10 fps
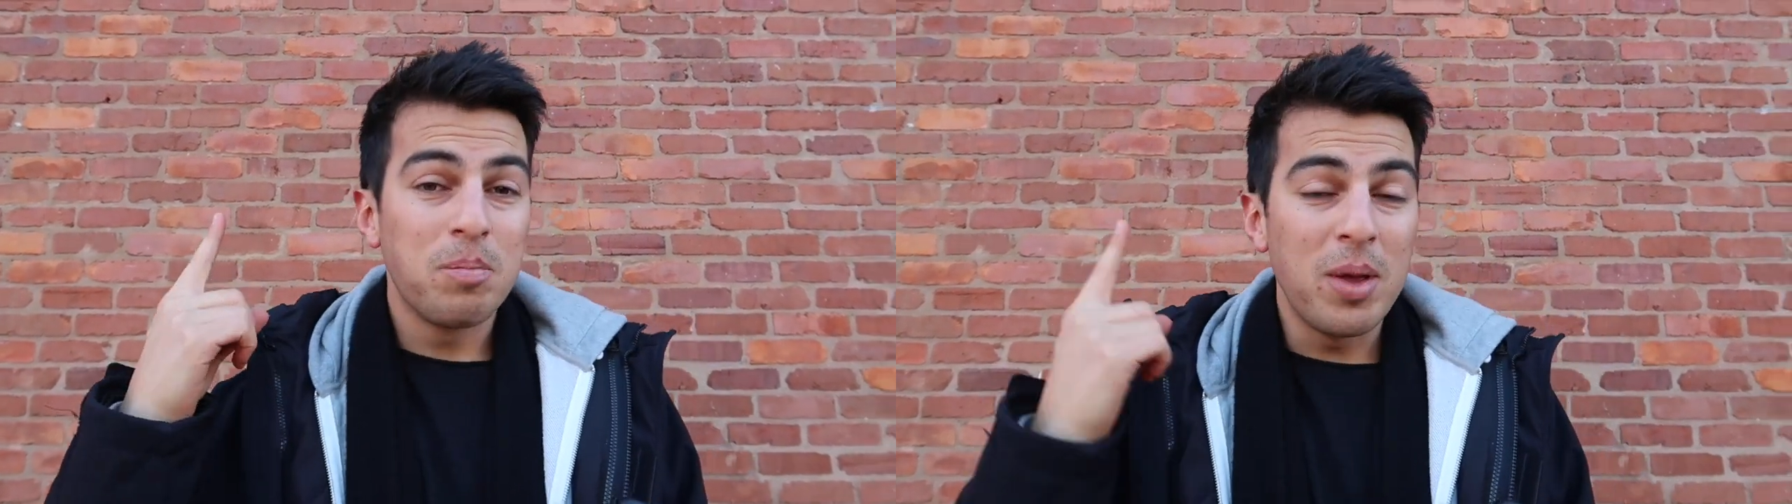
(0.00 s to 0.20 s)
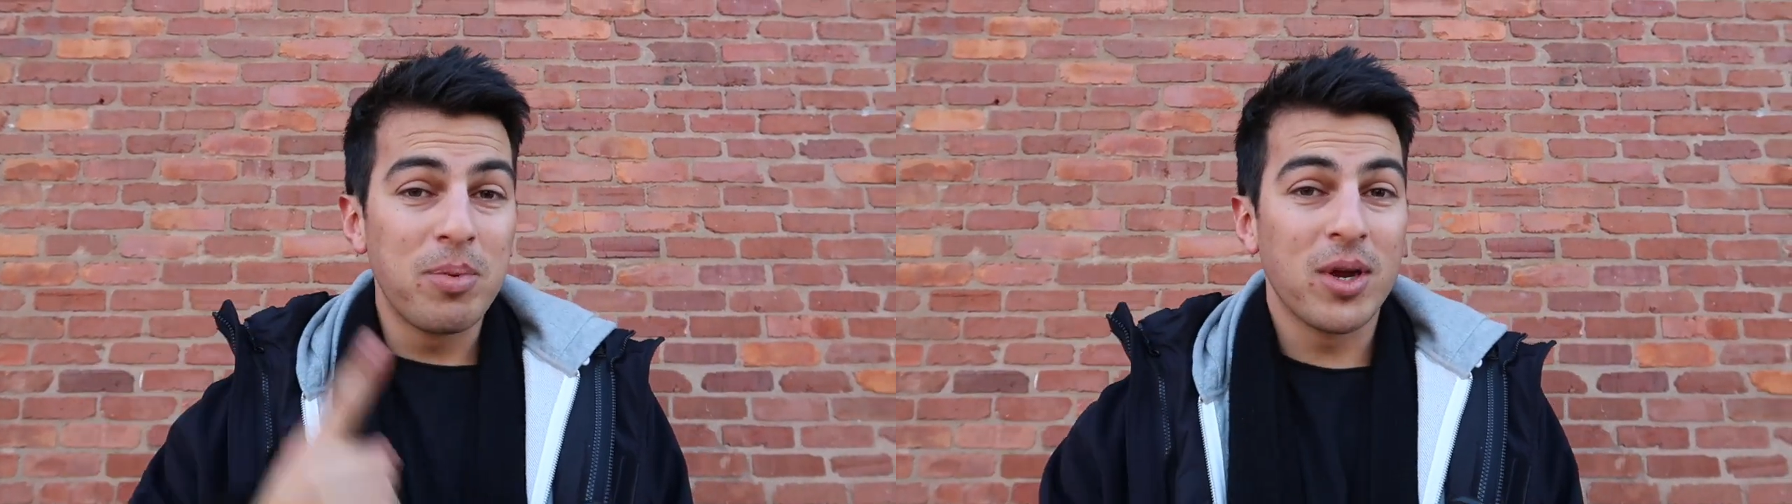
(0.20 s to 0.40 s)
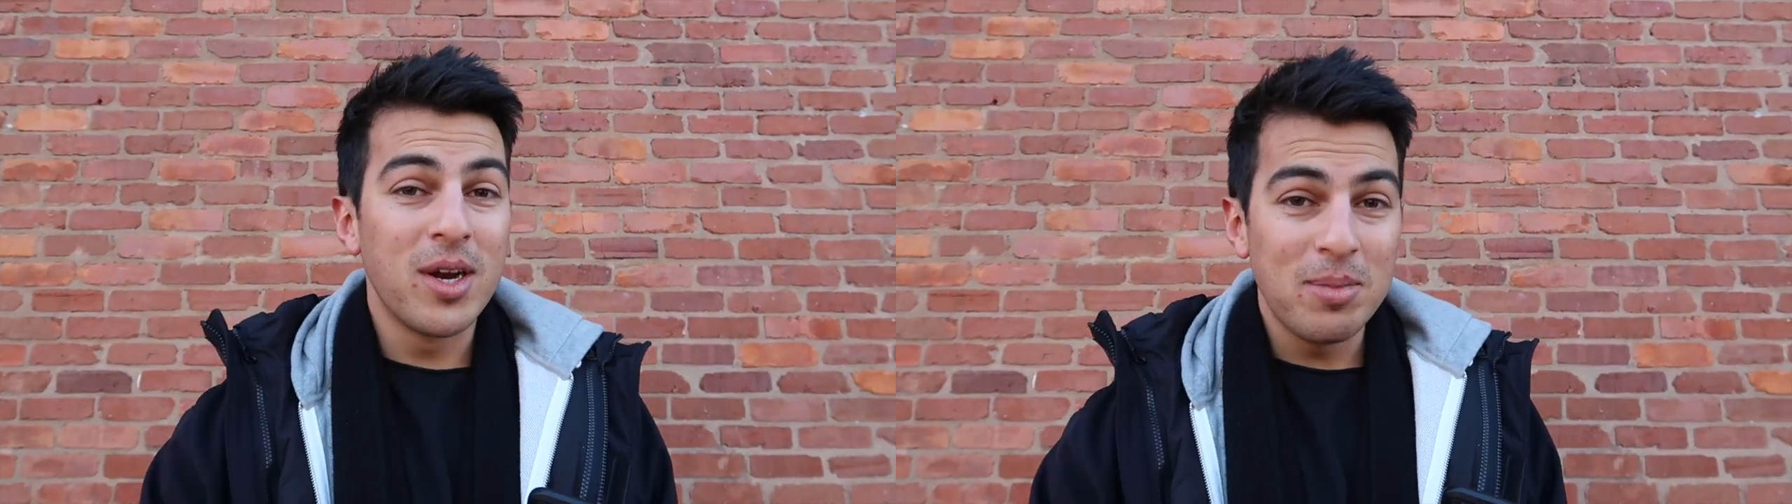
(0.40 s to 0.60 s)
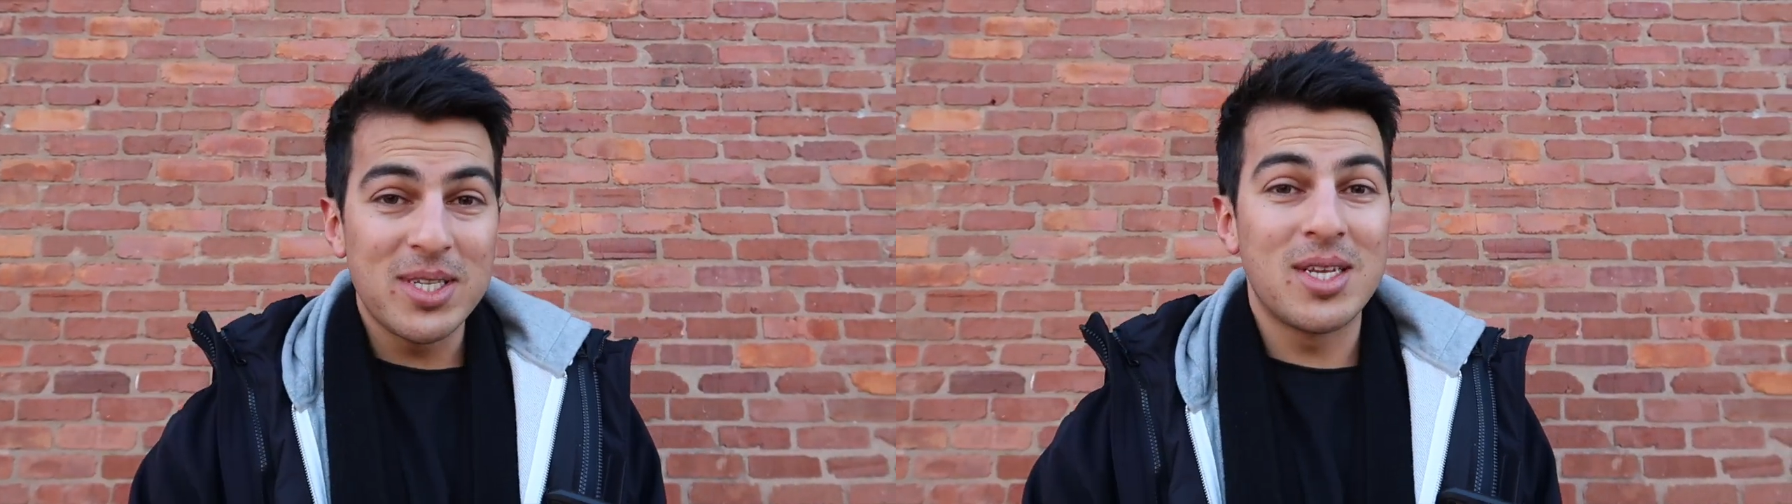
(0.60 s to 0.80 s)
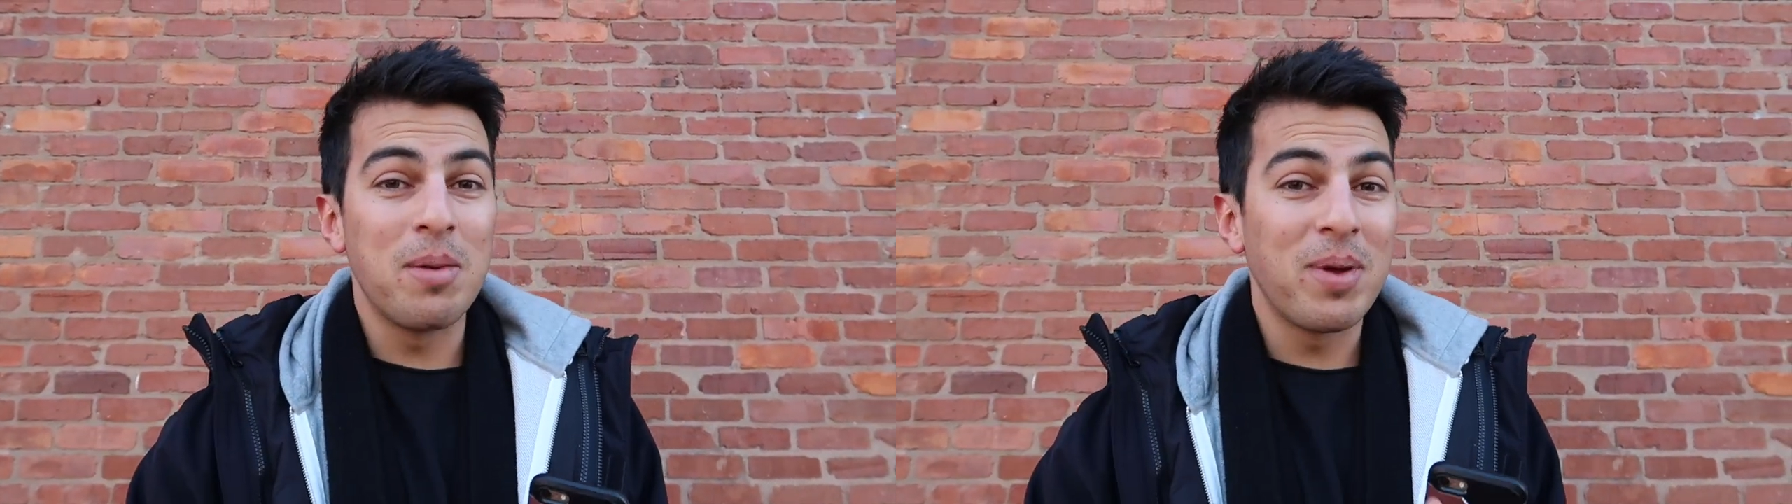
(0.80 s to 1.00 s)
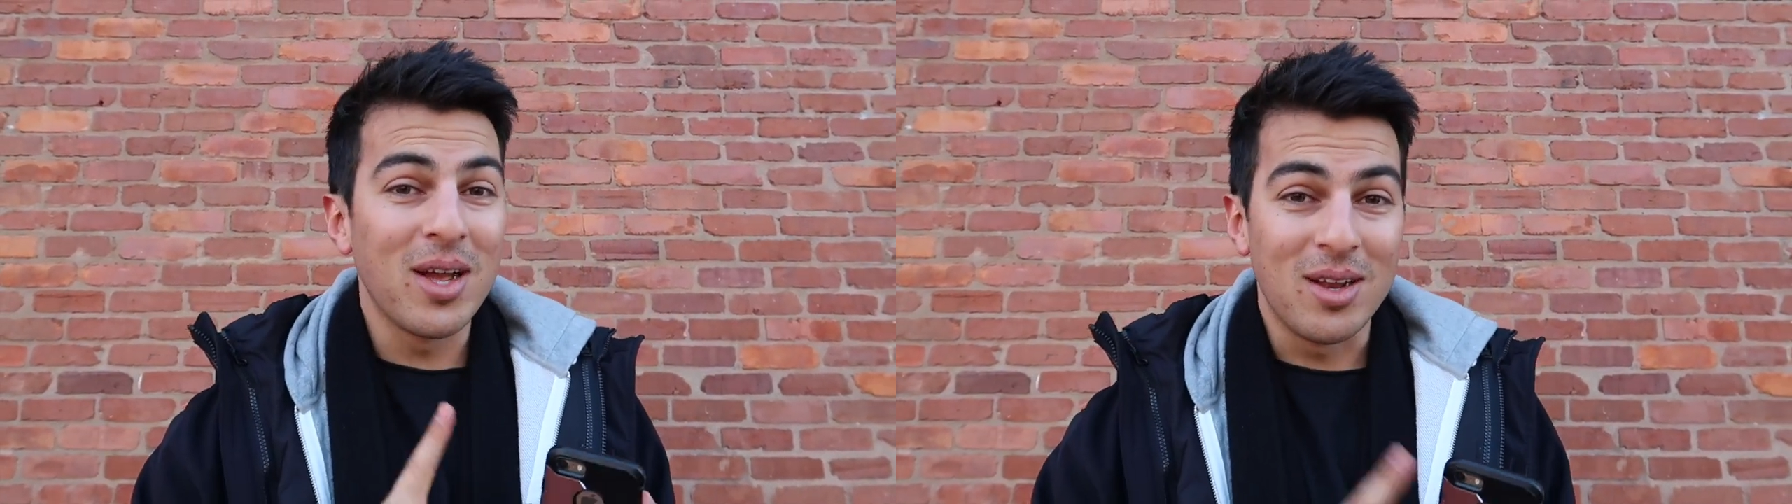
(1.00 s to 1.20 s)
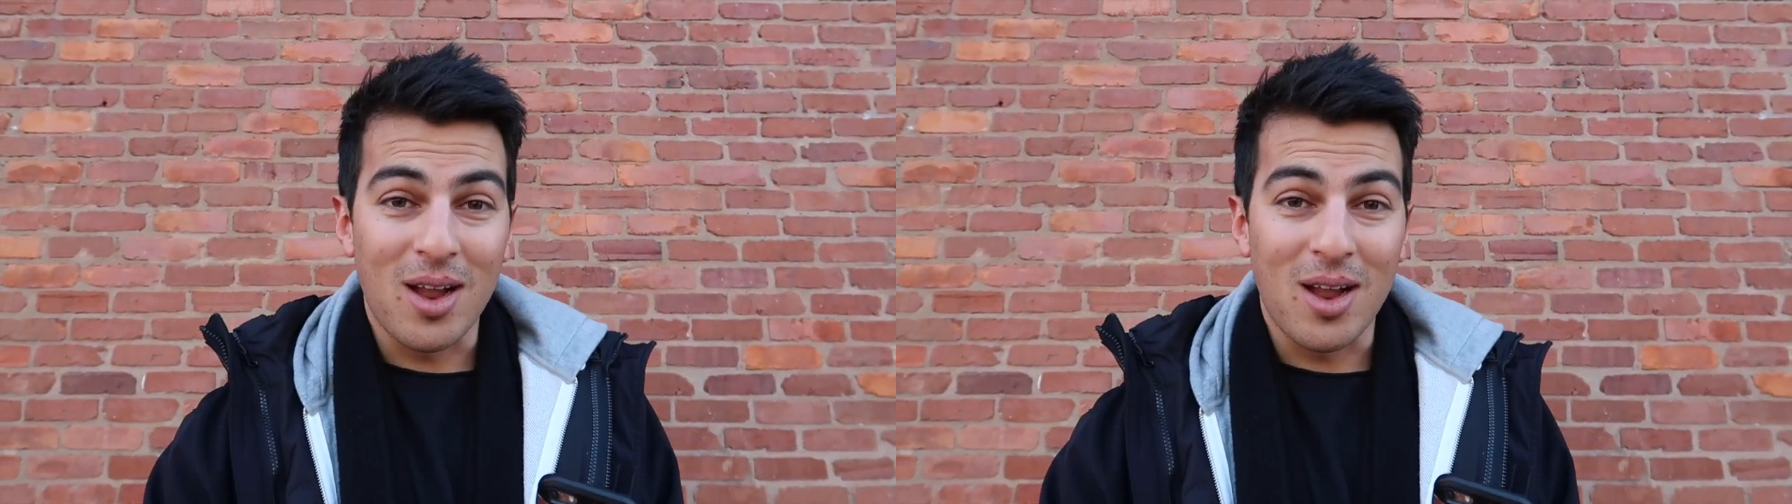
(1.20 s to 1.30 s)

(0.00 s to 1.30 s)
people are gonna be tipping a